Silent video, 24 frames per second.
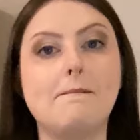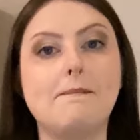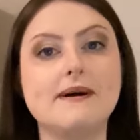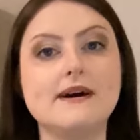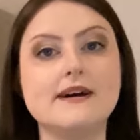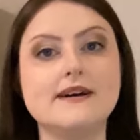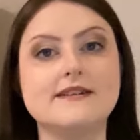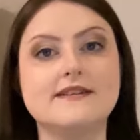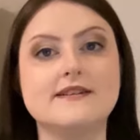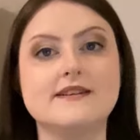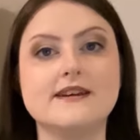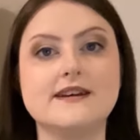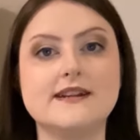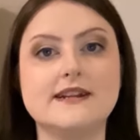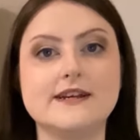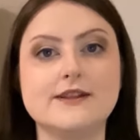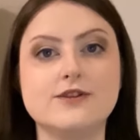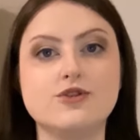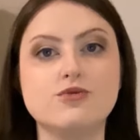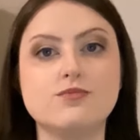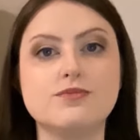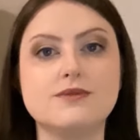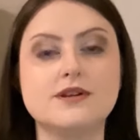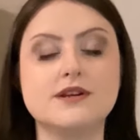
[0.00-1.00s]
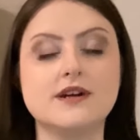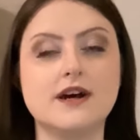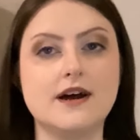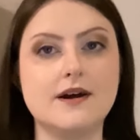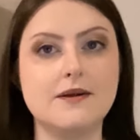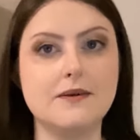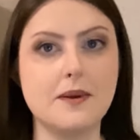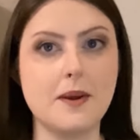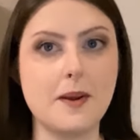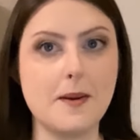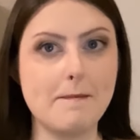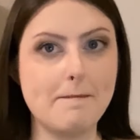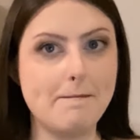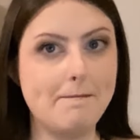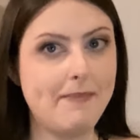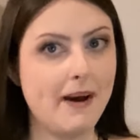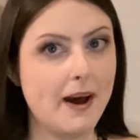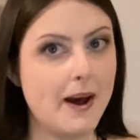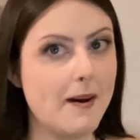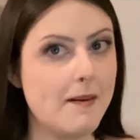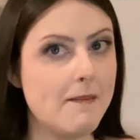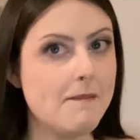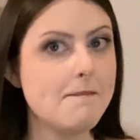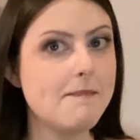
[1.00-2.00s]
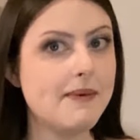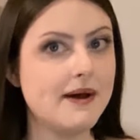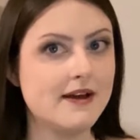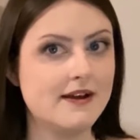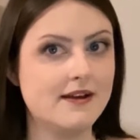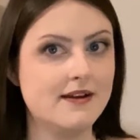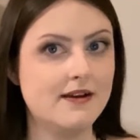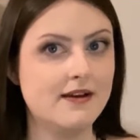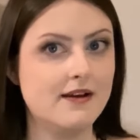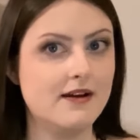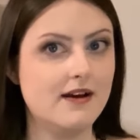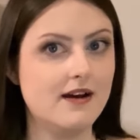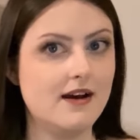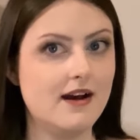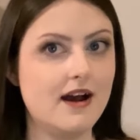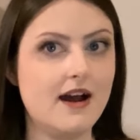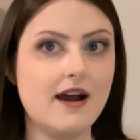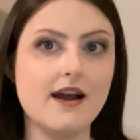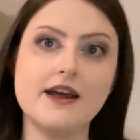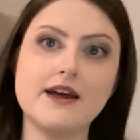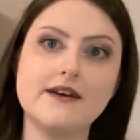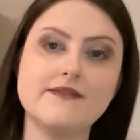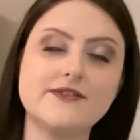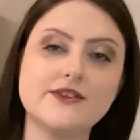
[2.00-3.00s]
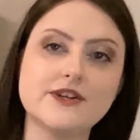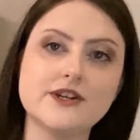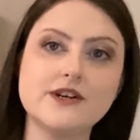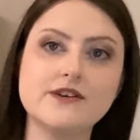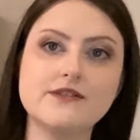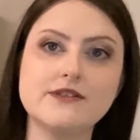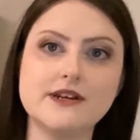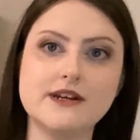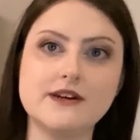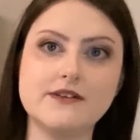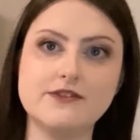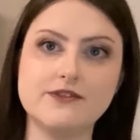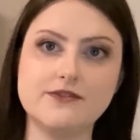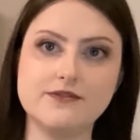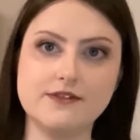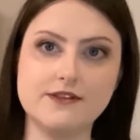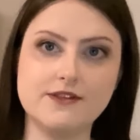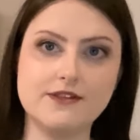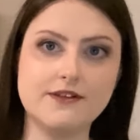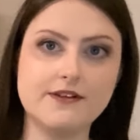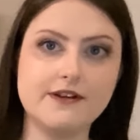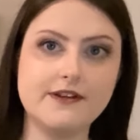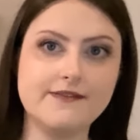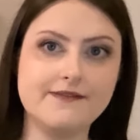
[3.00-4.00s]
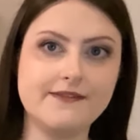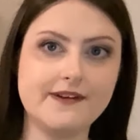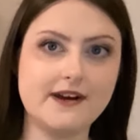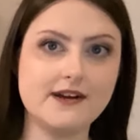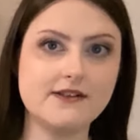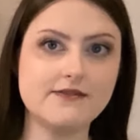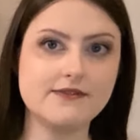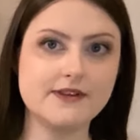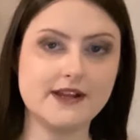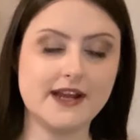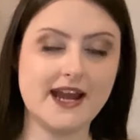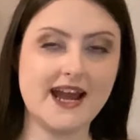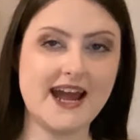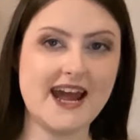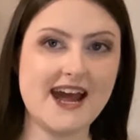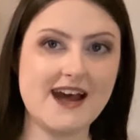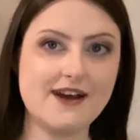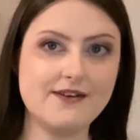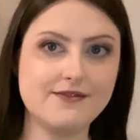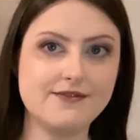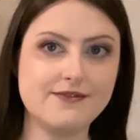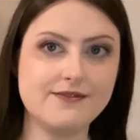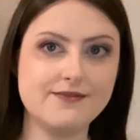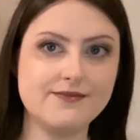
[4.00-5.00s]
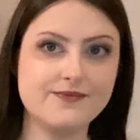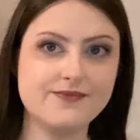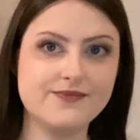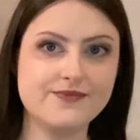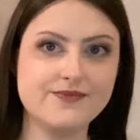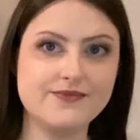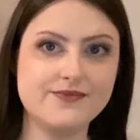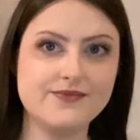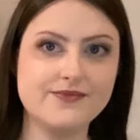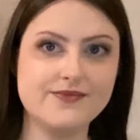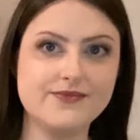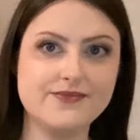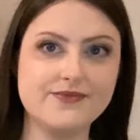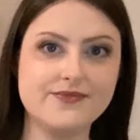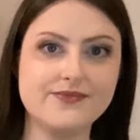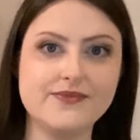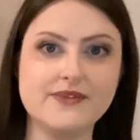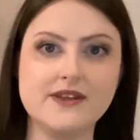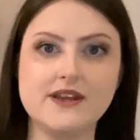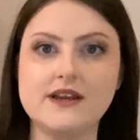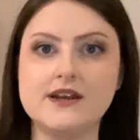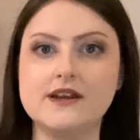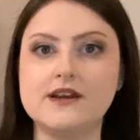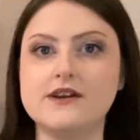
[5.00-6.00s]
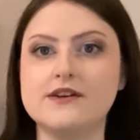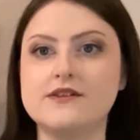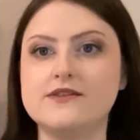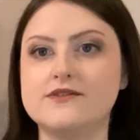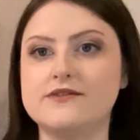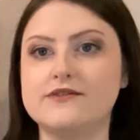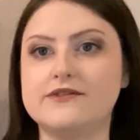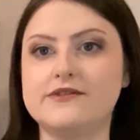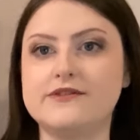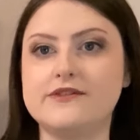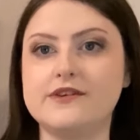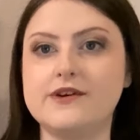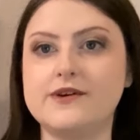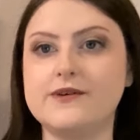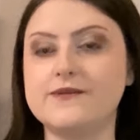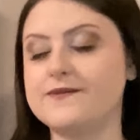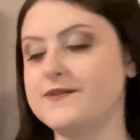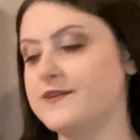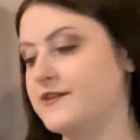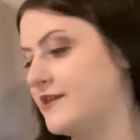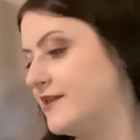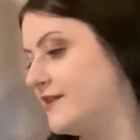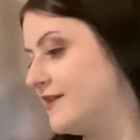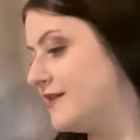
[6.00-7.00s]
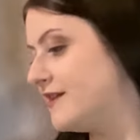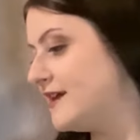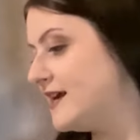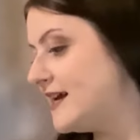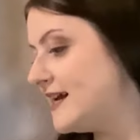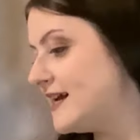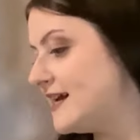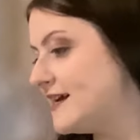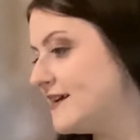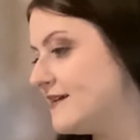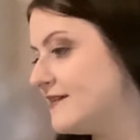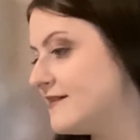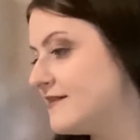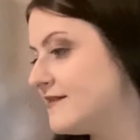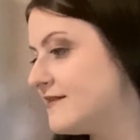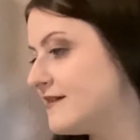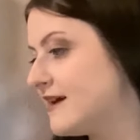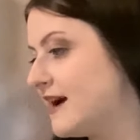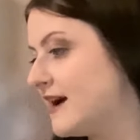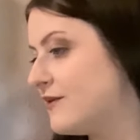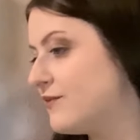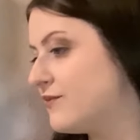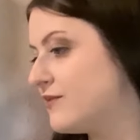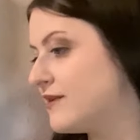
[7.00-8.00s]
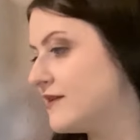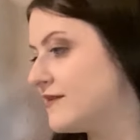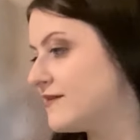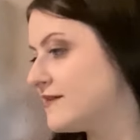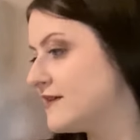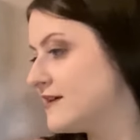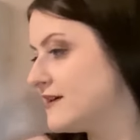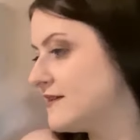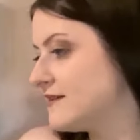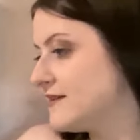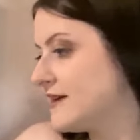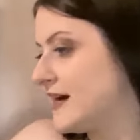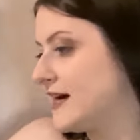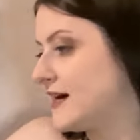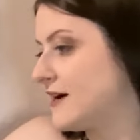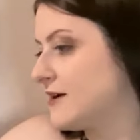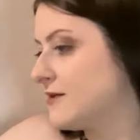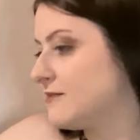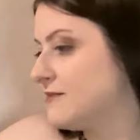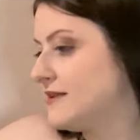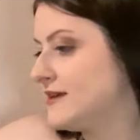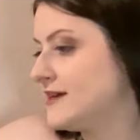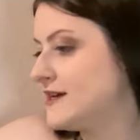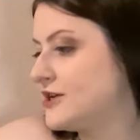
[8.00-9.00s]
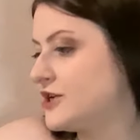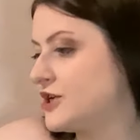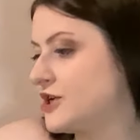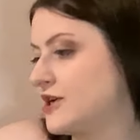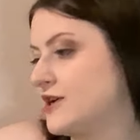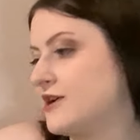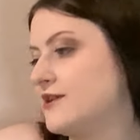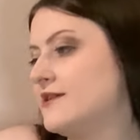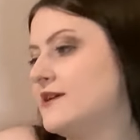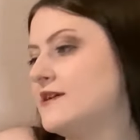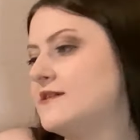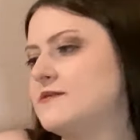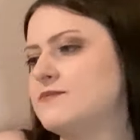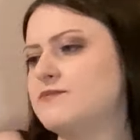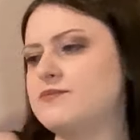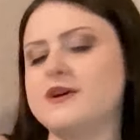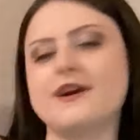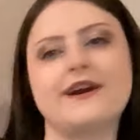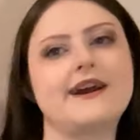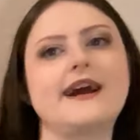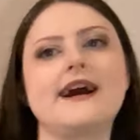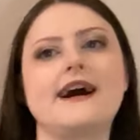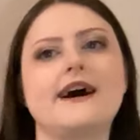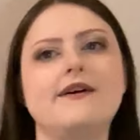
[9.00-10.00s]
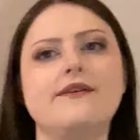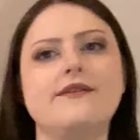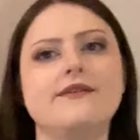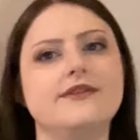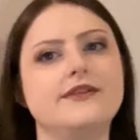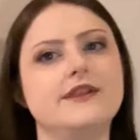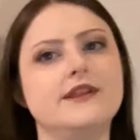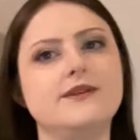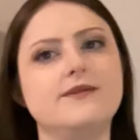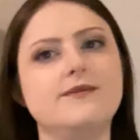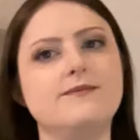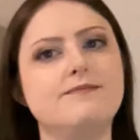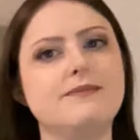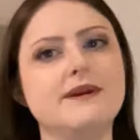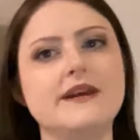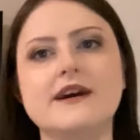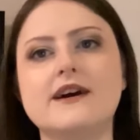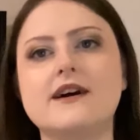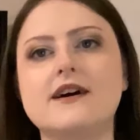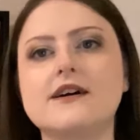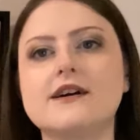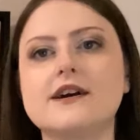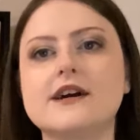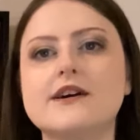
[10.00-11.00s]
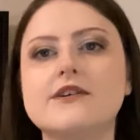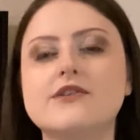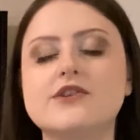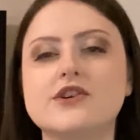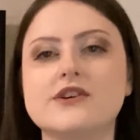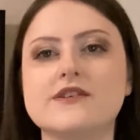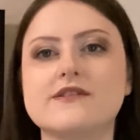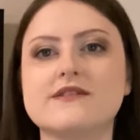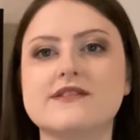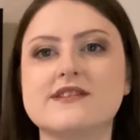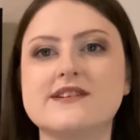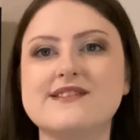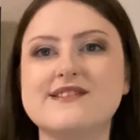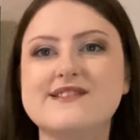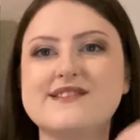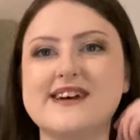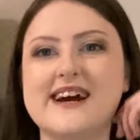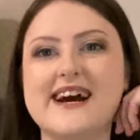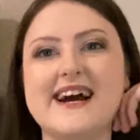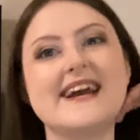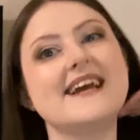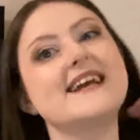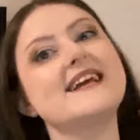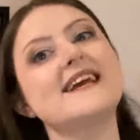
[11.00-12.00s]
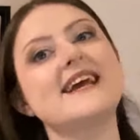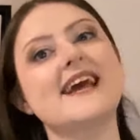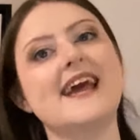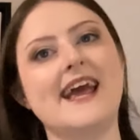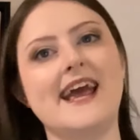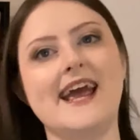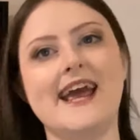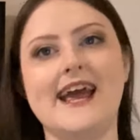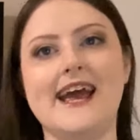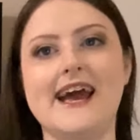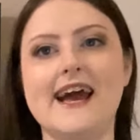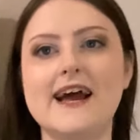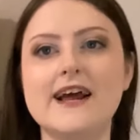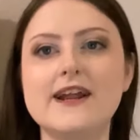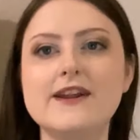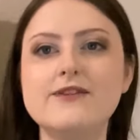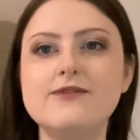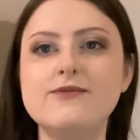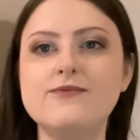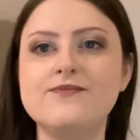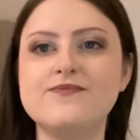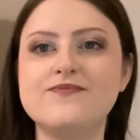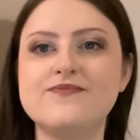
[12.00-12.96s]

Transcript: but in a Louboutin pump, I have to go down to a 35 and a half. So for these, I wasn't terribly sure. Let's bring out the Bianco just because I can.